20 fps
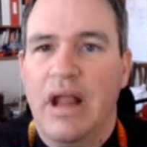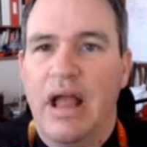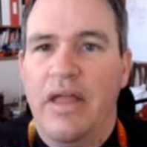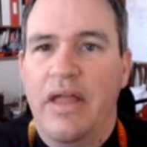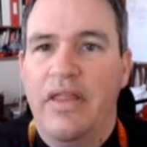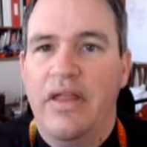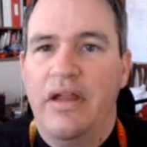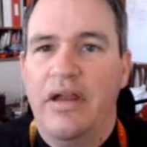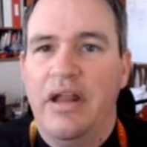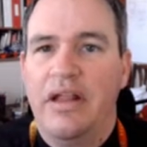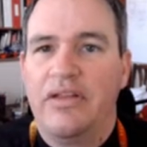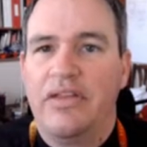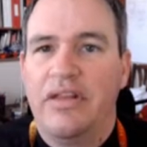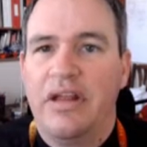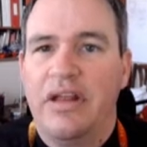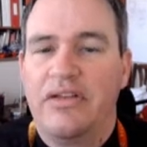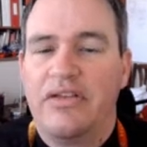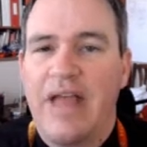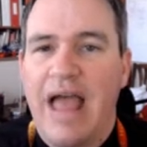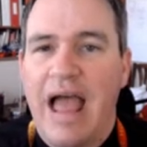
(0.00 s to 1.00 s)
and then it's
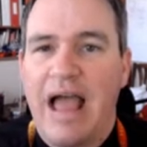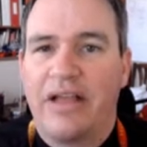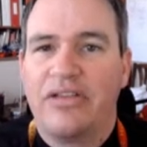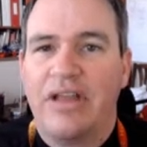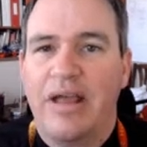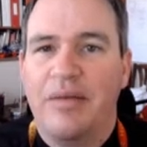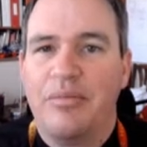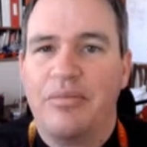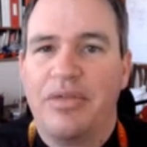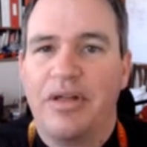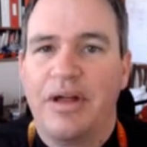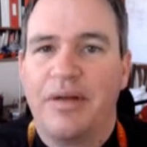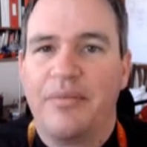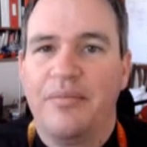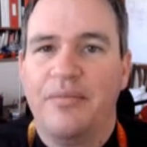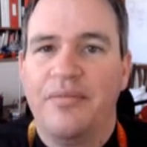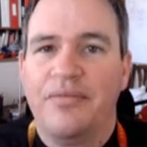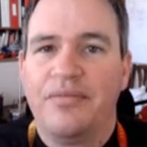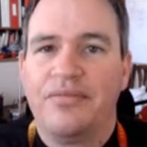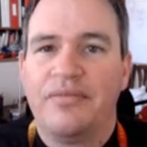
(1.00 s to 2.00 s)
the exact same thing.
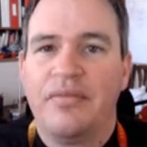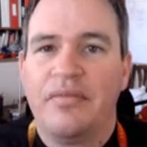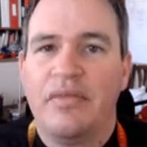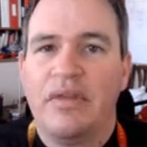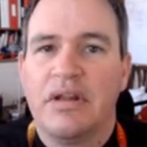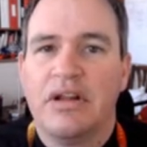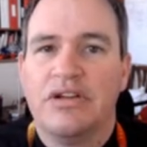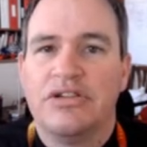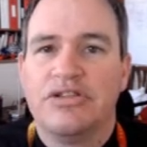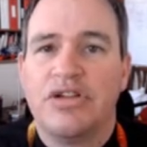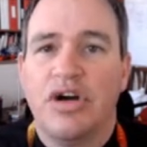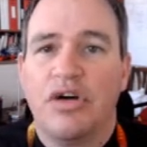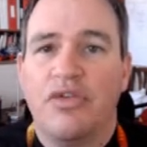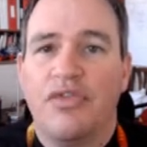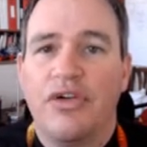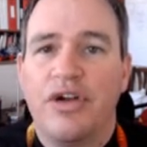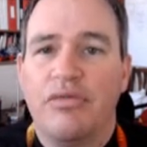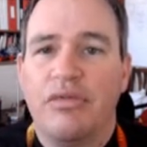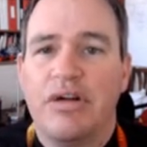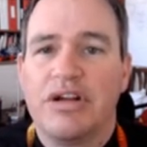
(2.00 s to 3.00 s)
So
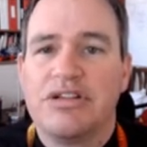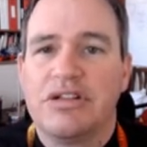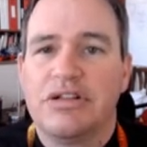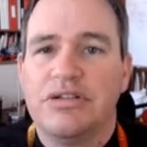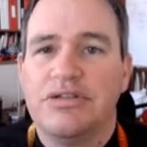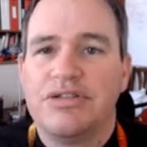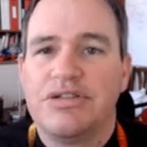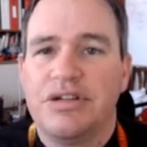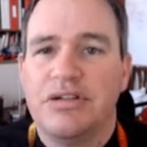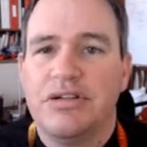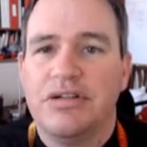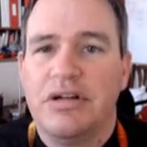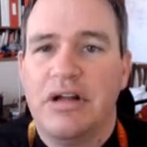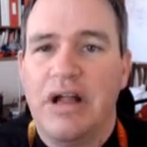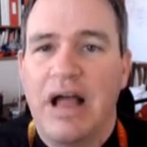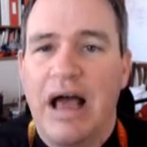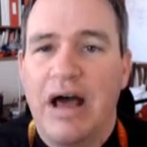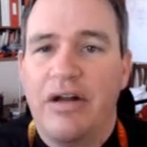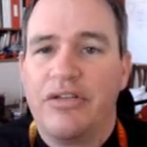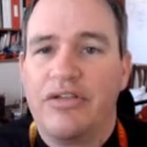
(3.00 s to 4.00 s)
for your resolution,
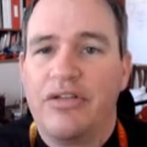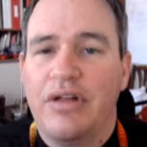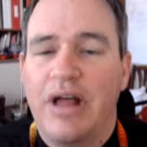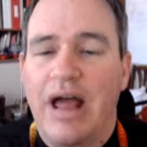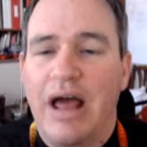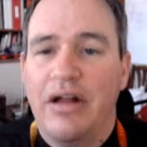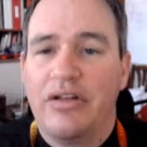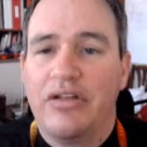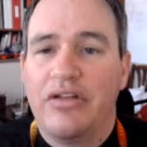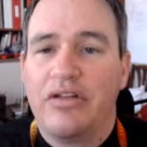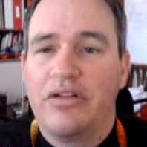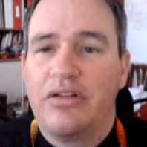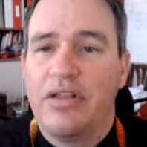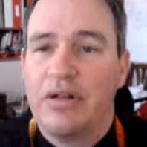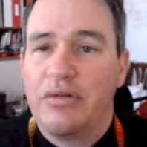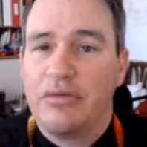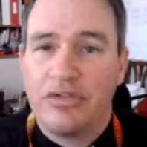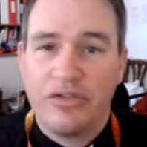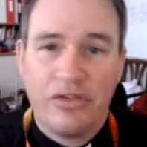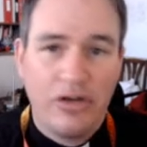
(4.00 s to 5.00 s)
how does this
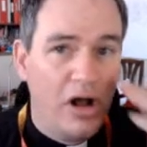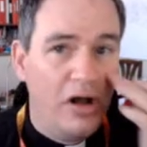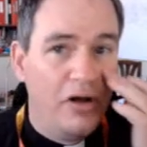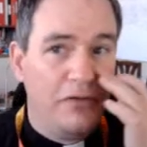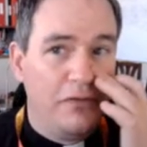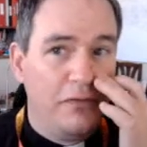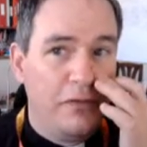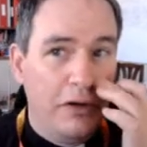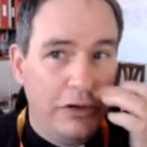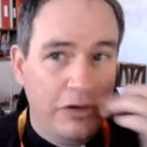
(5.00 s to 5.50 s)
thing resolve?